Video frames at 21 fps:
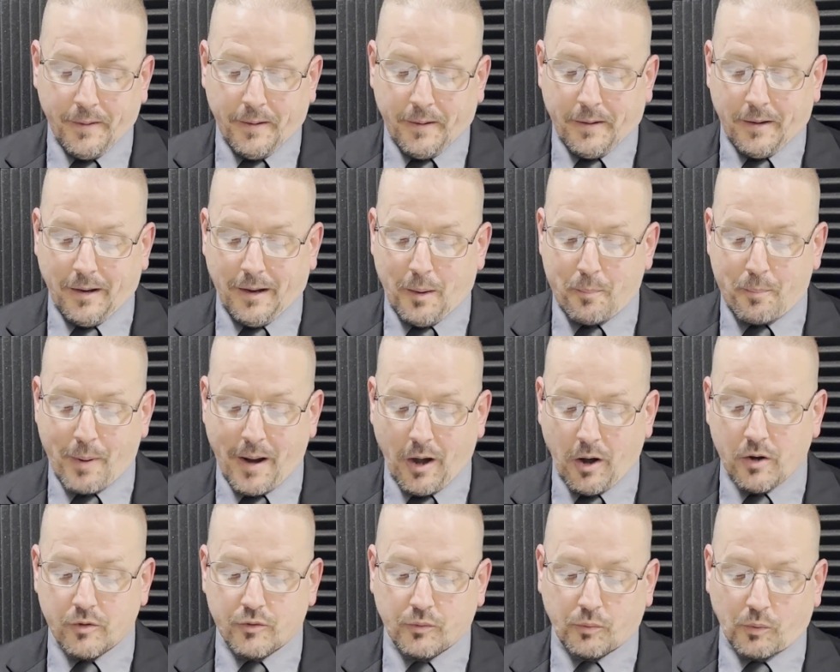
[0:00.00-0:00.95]
Uh,
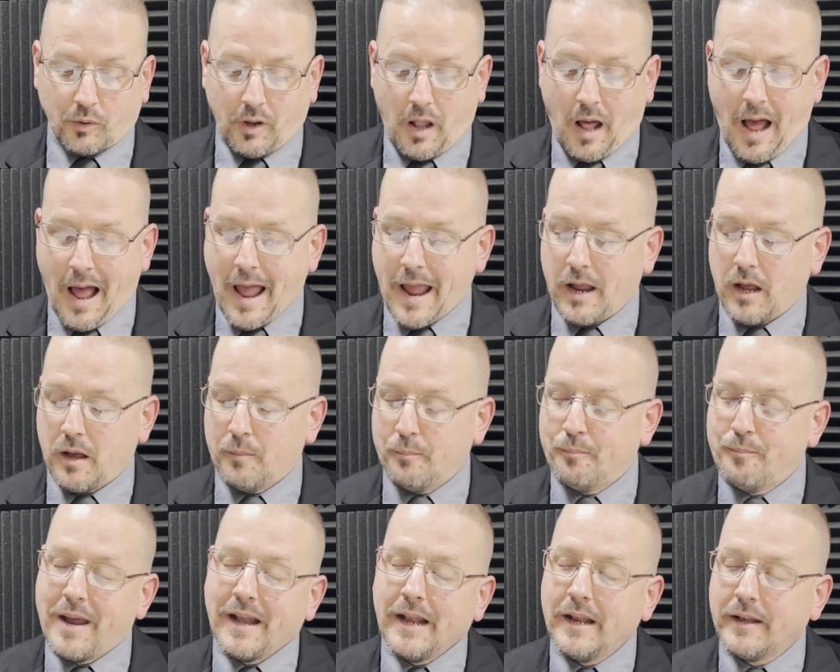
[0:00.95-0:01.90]
parents rely
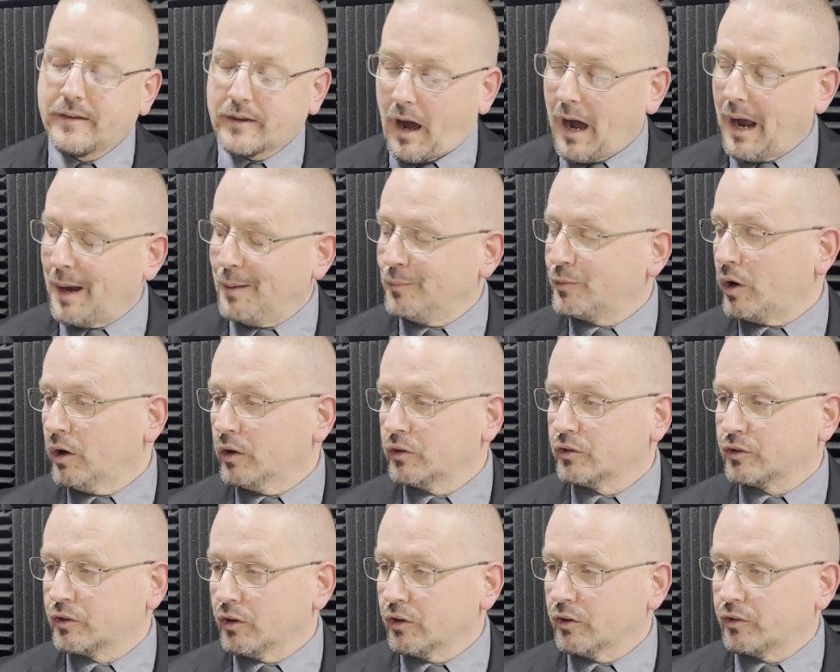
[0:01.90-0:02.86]
many times on
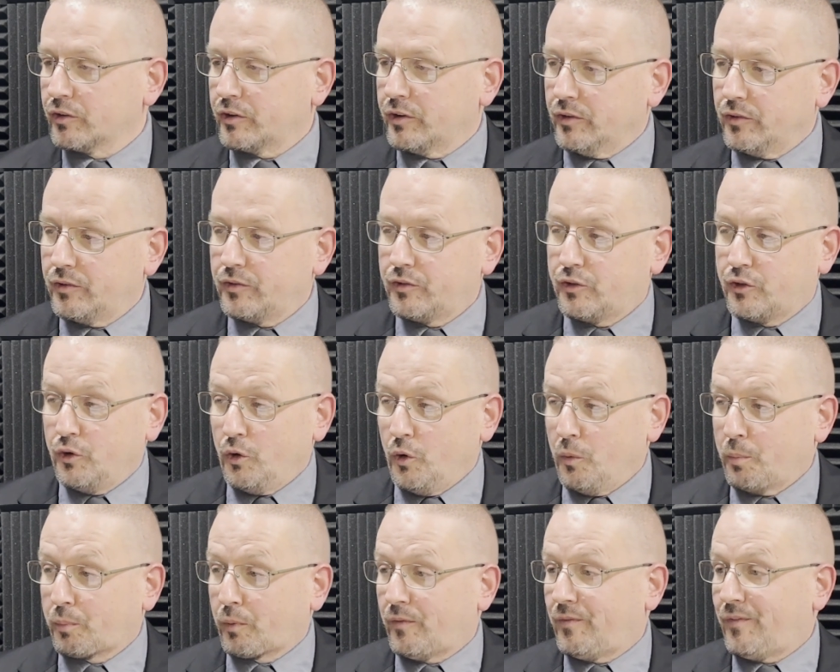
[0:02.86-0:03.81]
churches to
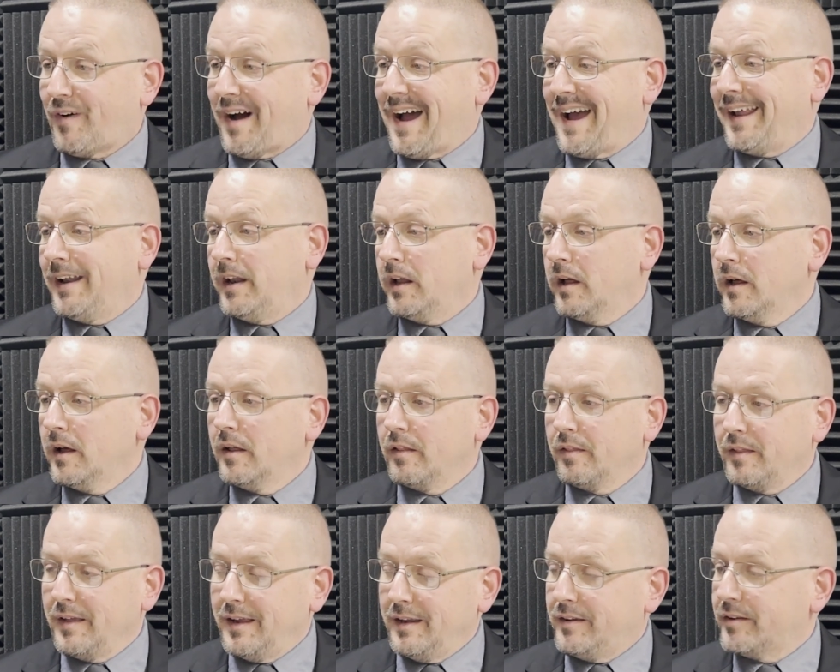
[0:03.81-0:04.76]
provide
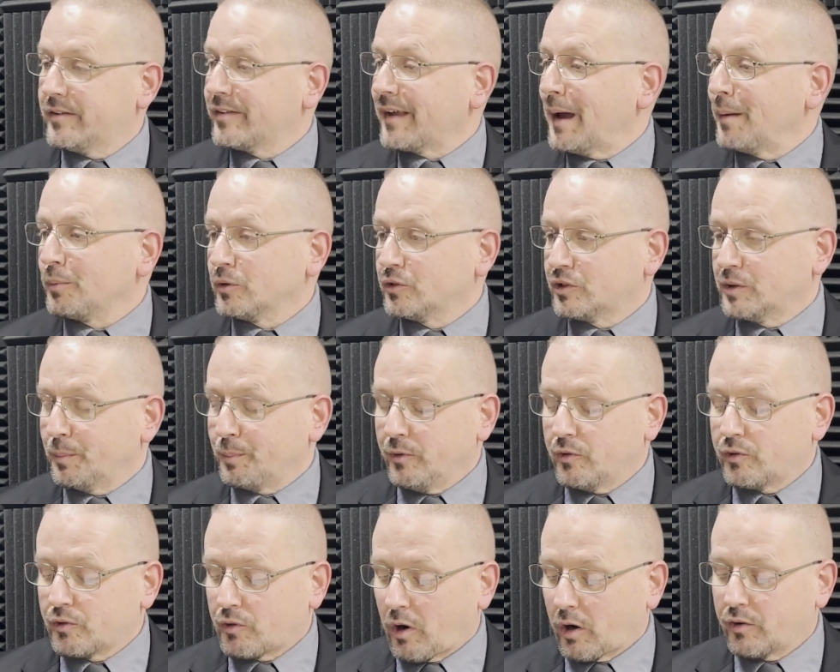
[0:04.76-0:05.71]
the discipleship
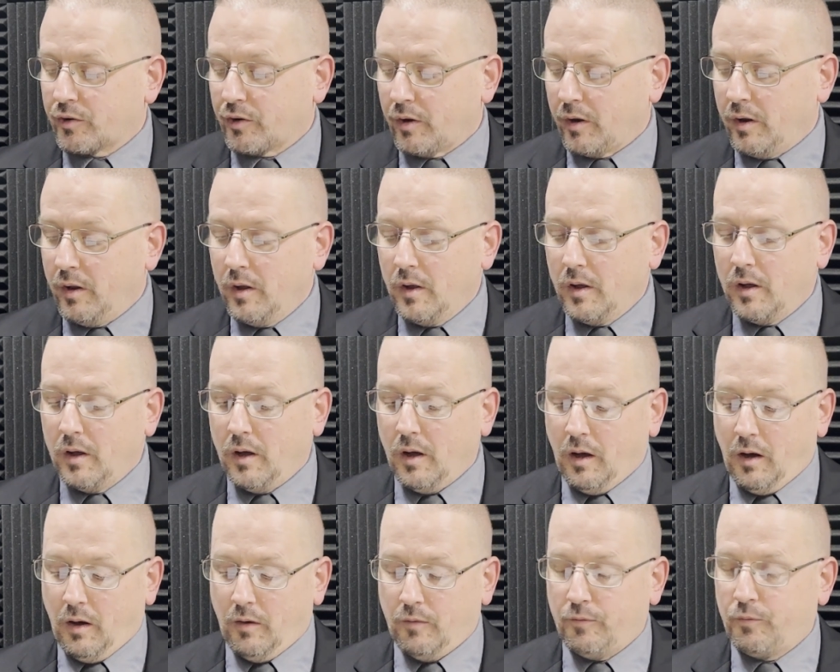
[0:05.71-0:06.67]
instruction
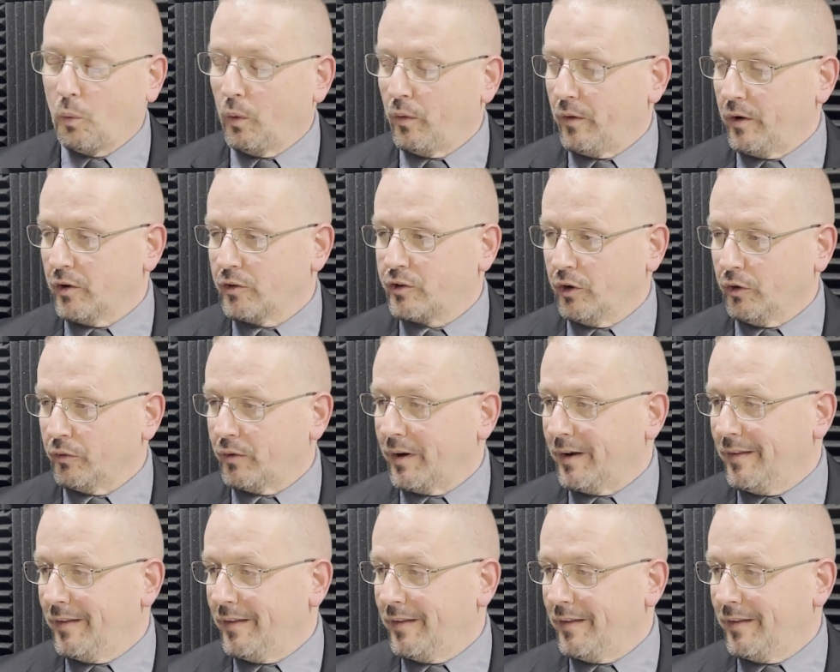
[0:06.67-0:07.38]
uh, for their children.